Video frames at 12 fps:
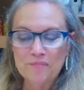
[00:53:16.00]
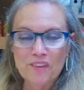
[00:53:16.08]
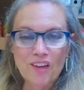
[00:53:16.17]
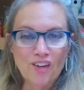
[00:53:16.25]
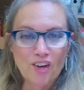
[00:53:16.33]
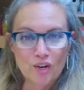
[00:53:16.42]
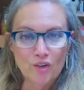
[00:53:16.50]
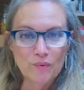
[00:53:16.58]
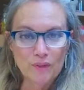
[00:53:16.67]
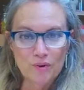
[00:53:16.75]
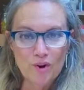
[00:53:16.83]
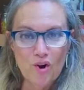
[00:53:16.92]
got a
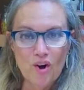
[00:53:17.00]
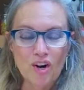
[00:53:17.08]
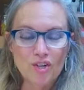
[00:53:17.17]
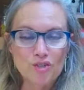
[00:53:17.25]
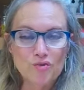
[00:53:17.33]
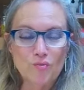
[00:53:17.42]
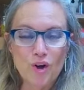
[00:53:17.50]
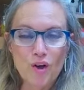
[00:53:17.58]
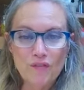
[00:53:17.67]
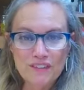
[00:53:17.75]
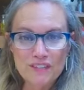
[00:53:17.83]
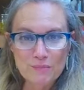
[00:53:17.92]
rental car,
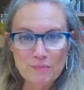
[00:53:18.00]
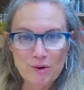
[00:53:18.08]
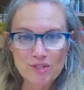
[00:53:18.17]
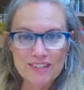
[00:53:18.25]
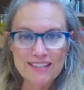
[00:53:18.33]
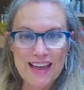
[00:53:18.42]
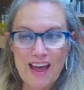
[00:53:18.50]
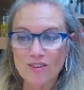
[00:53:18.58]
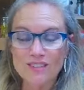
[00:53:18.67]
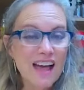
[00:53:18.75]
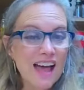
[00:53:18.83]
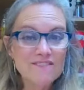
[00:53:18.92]
drove to this person's house,